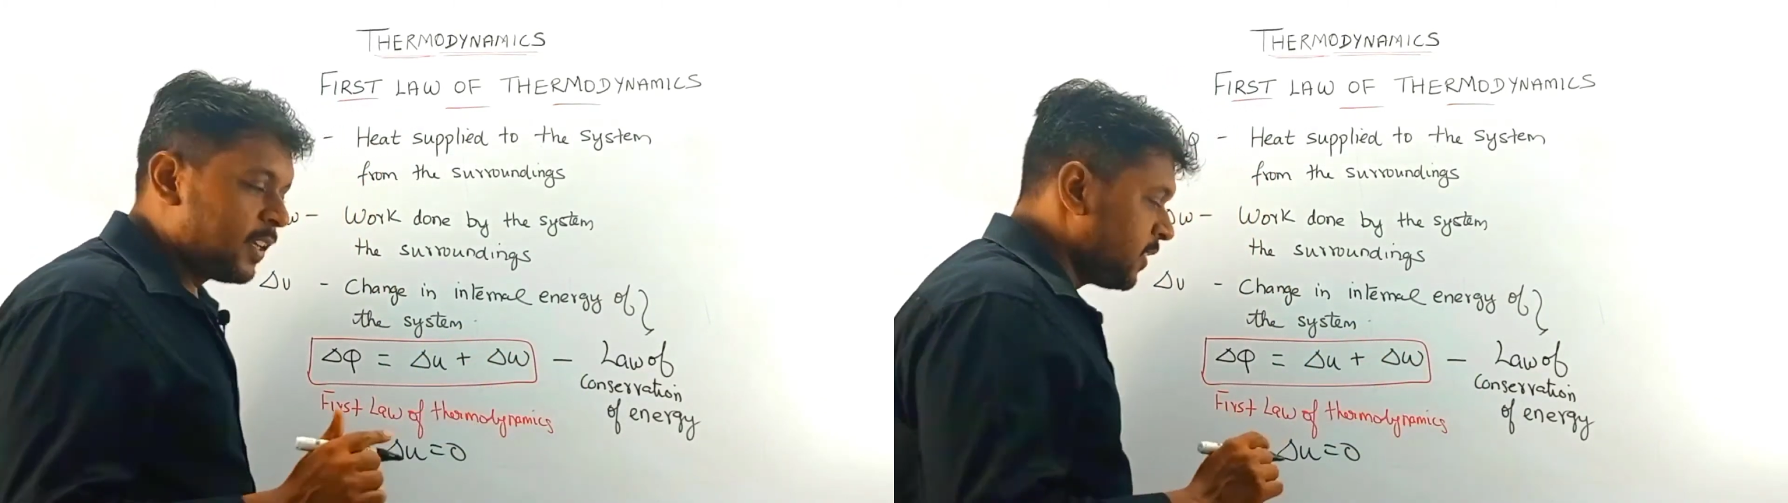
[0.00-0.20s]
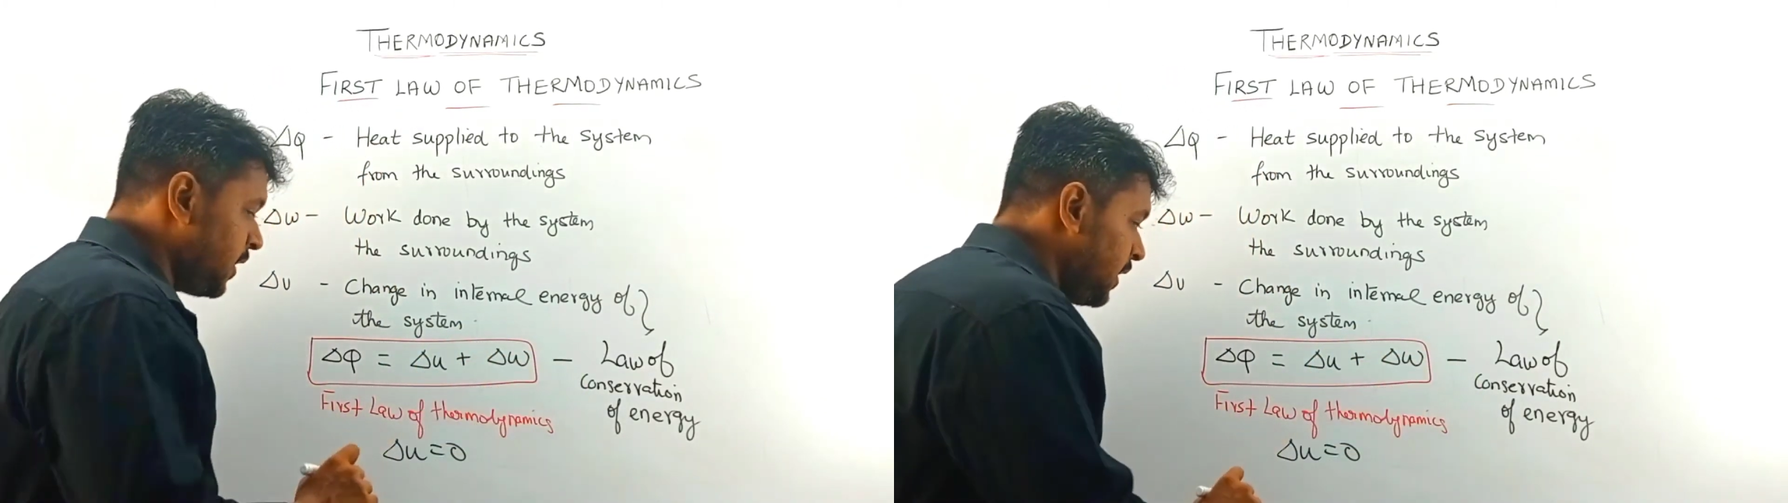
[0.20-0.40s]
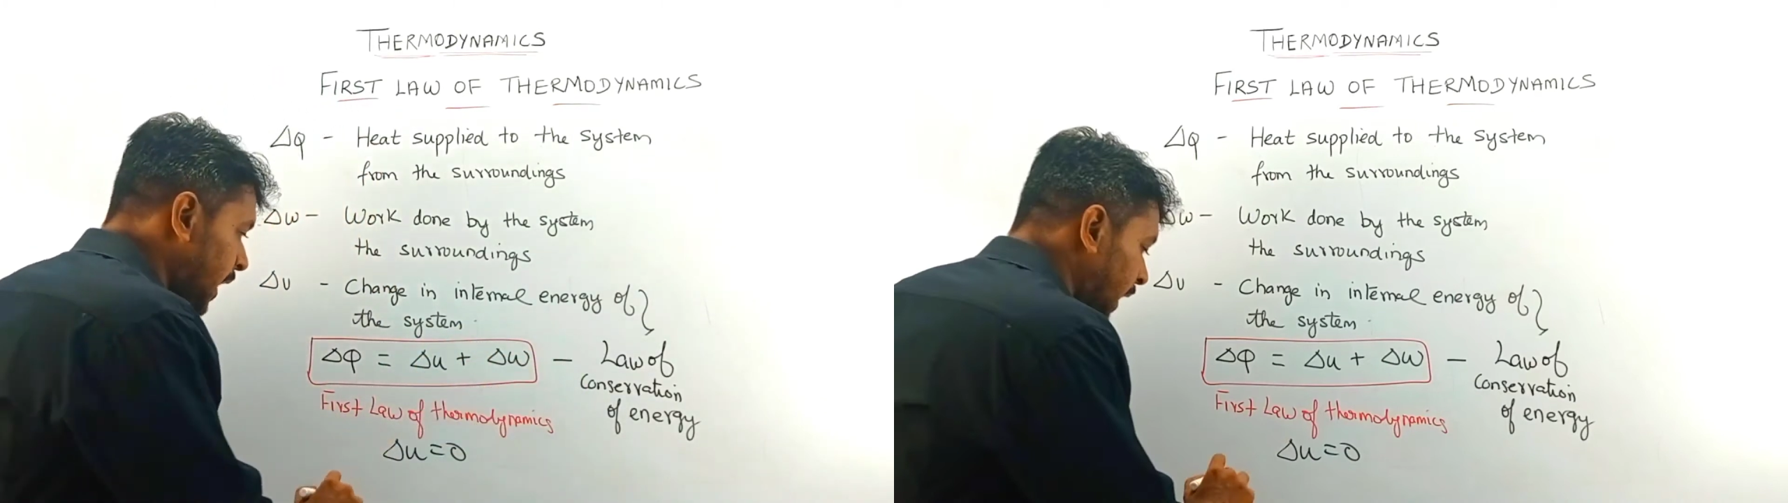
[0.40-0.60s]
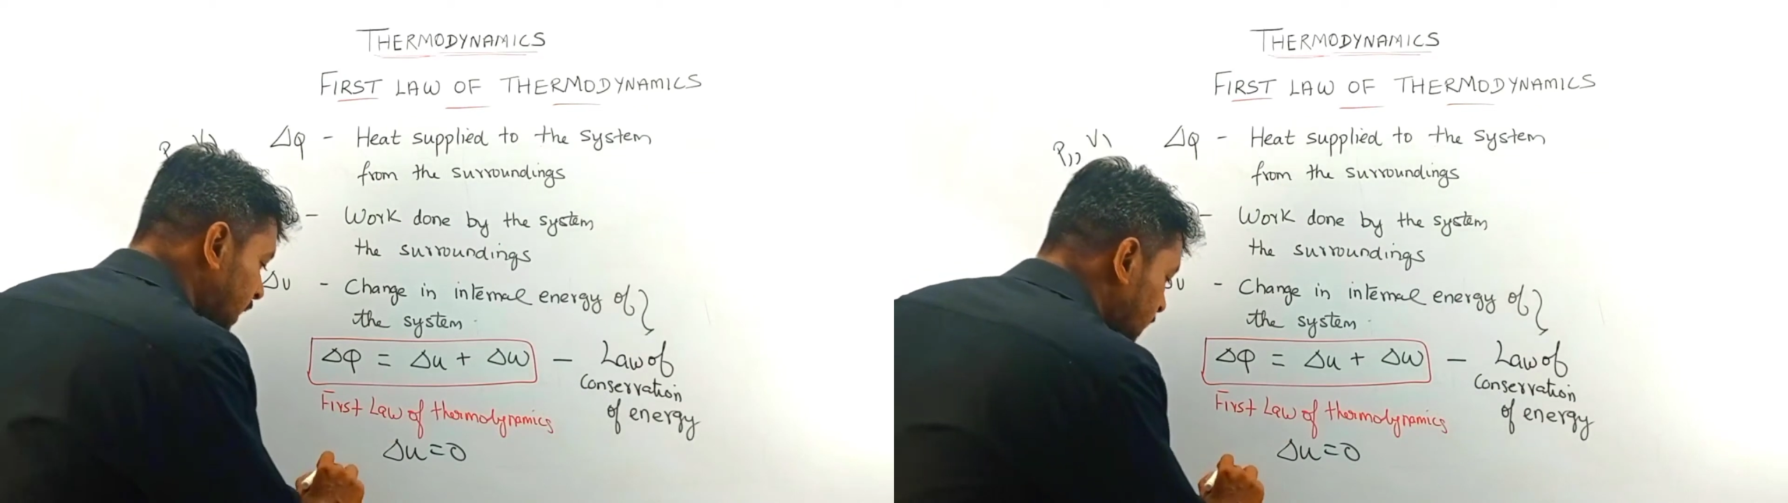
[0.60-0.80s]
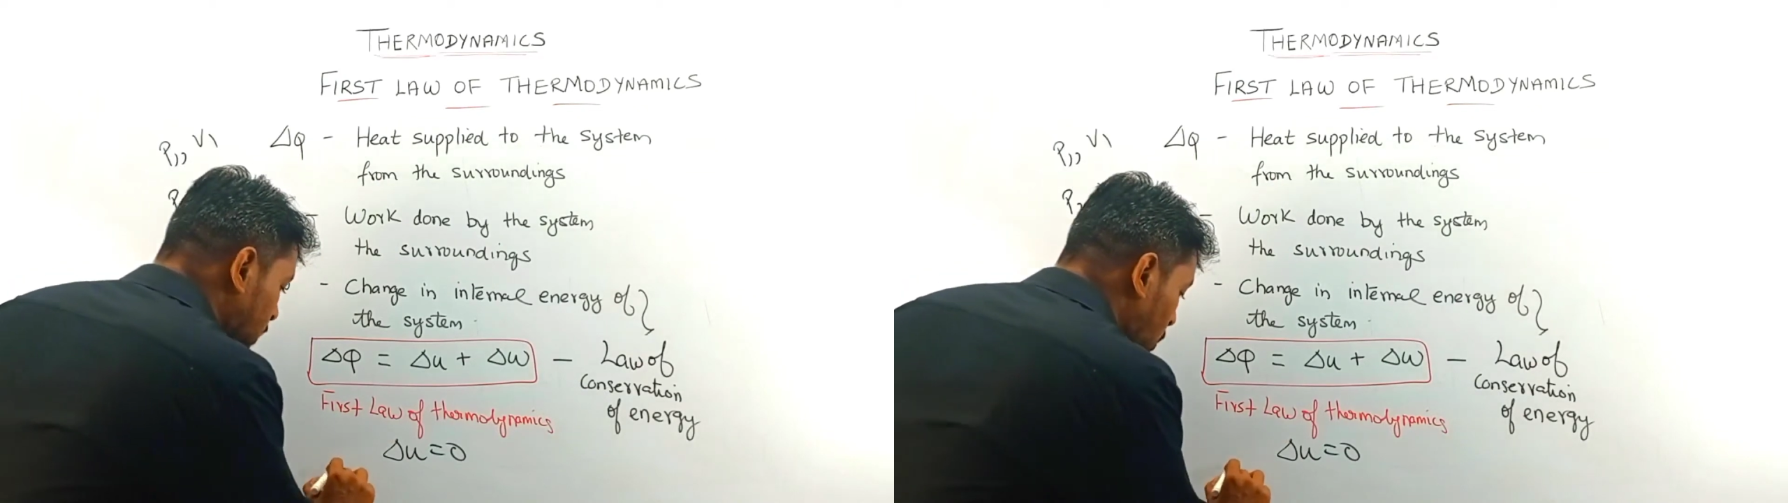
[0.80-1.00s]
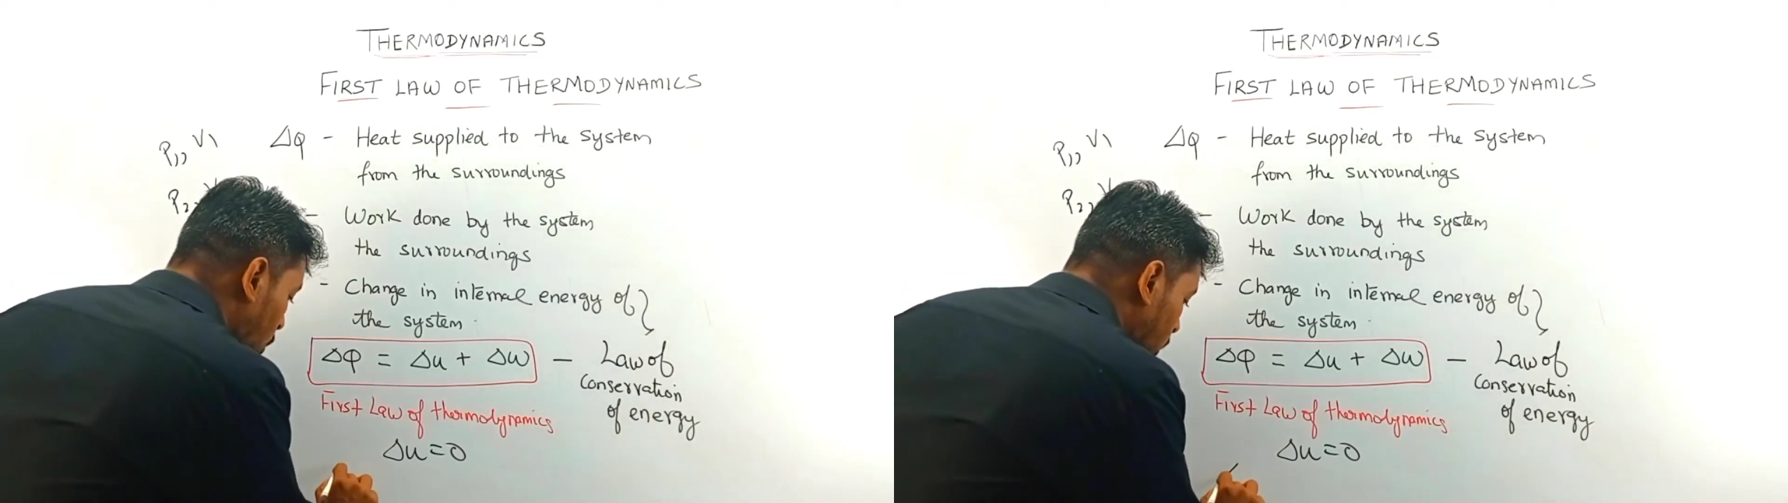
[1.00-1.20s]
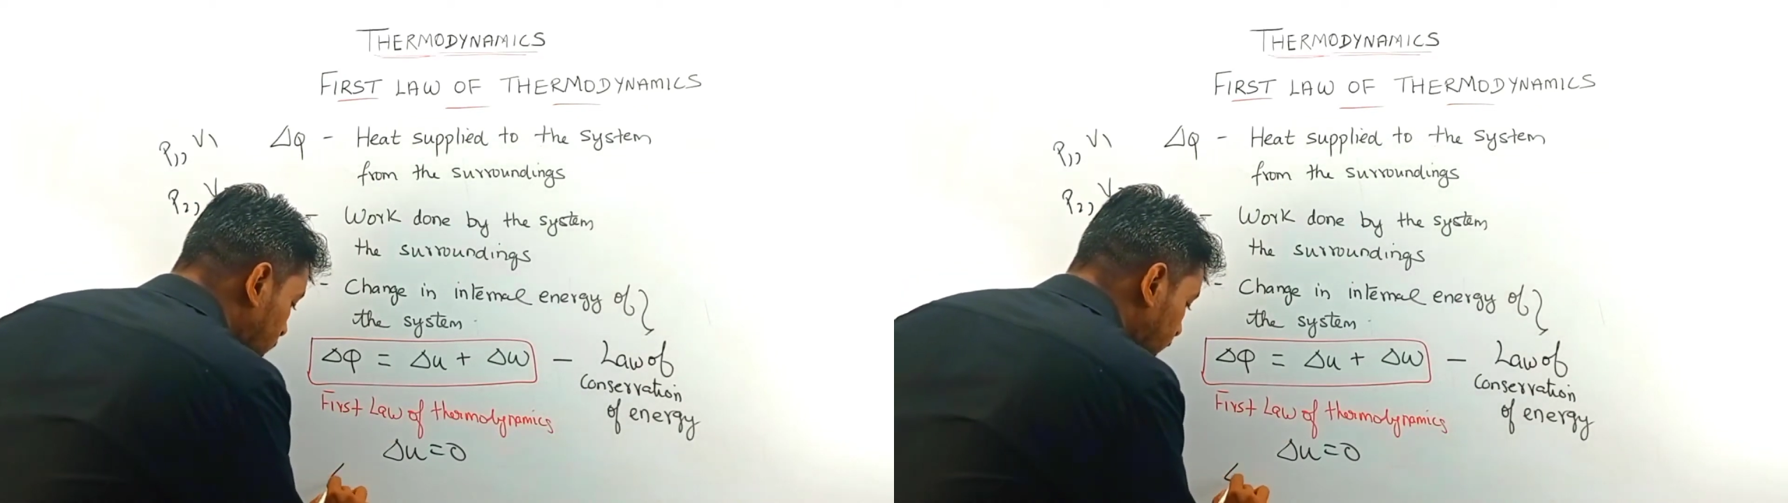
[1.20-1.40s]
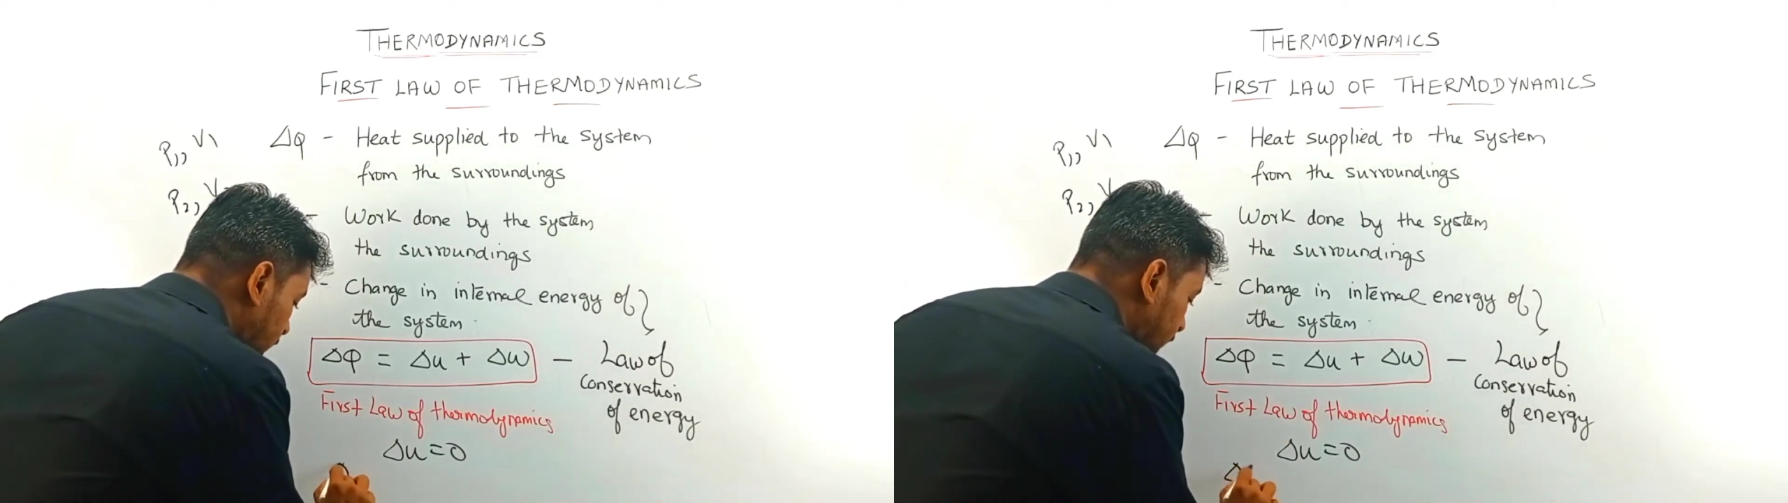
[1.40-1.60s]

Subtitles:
see that the total